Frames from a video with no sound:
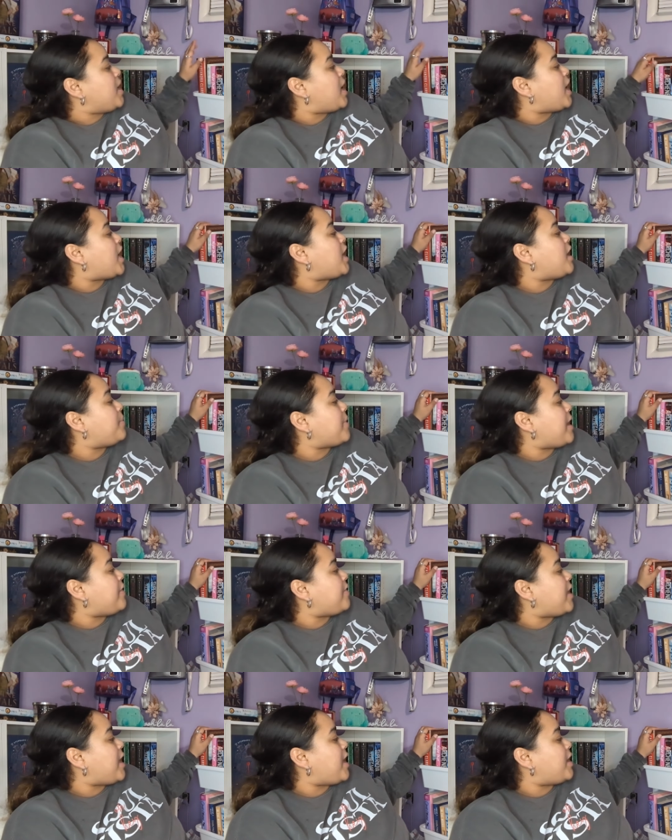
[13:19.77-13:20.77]
Um,
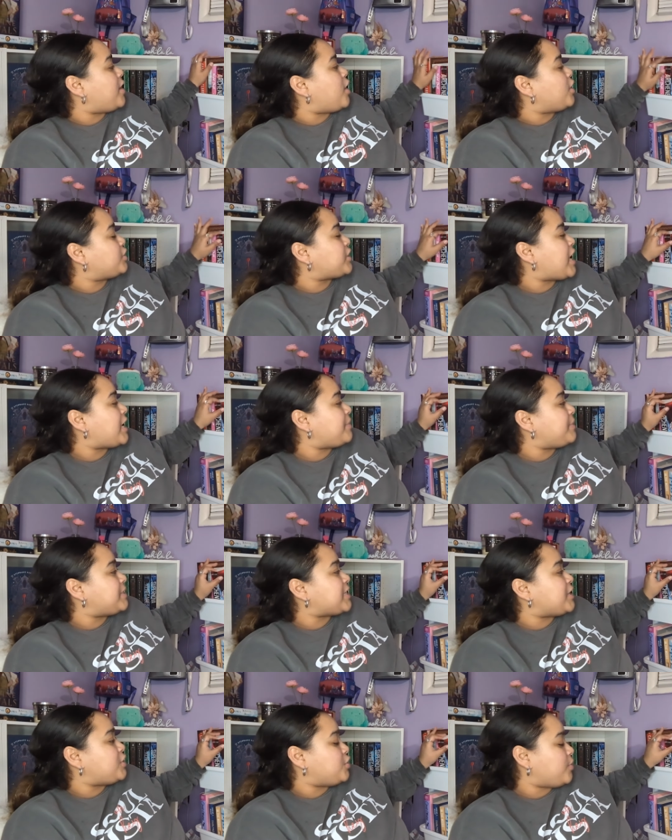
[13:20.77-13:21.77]
and then Arch Enemies
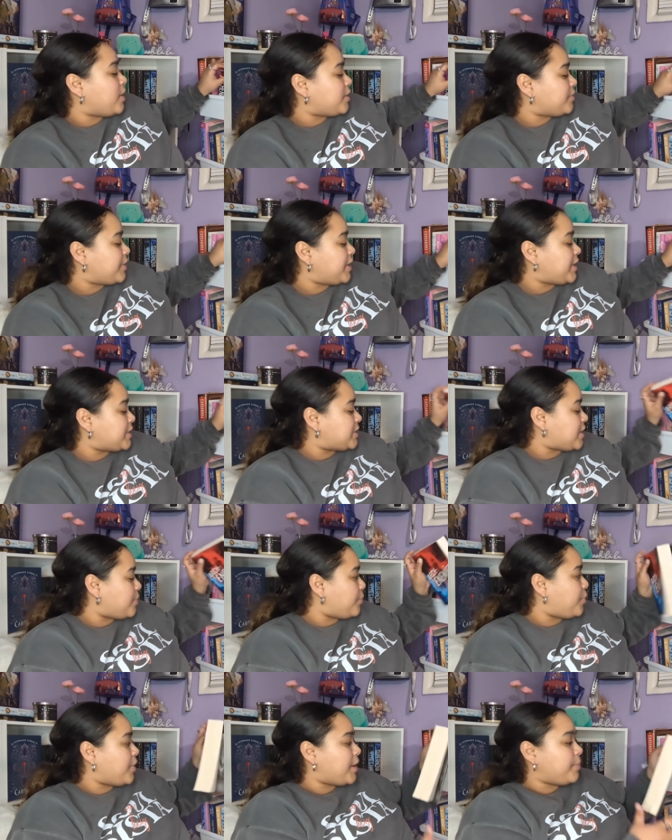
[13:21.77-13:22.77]
I do want to read at
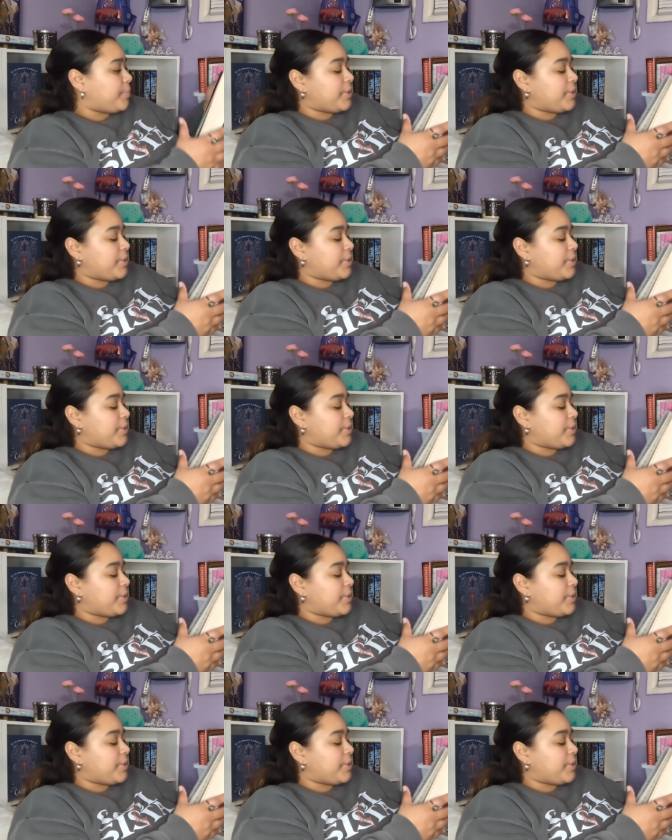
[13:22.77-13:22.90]
some point,